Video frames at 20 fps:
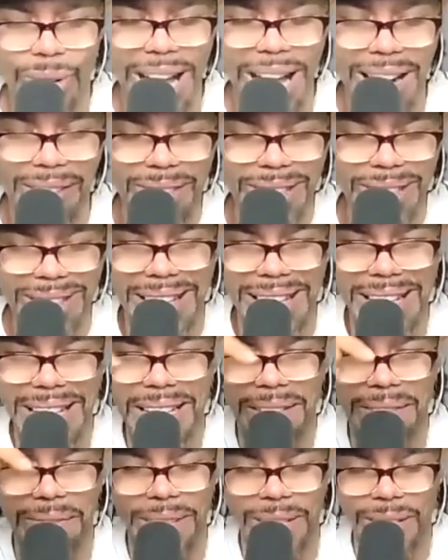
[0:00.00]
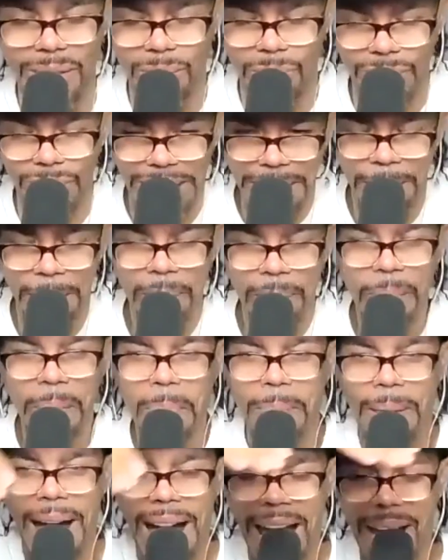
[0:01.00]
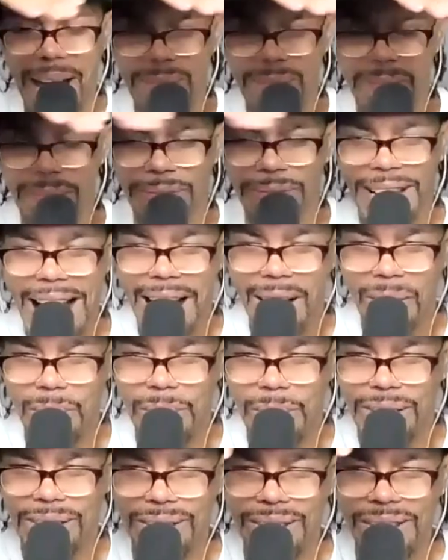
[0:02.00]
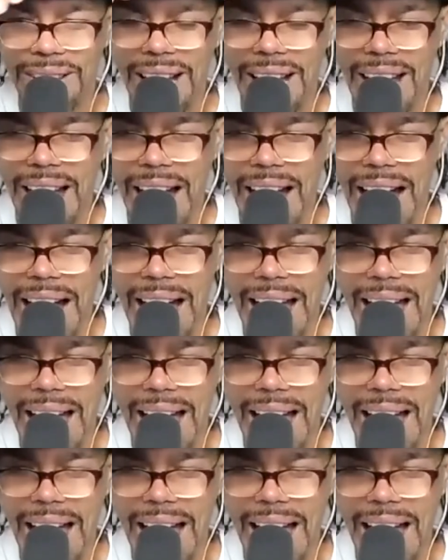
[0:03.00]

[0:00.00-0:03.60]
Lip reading: everything visually. I have some flowers. I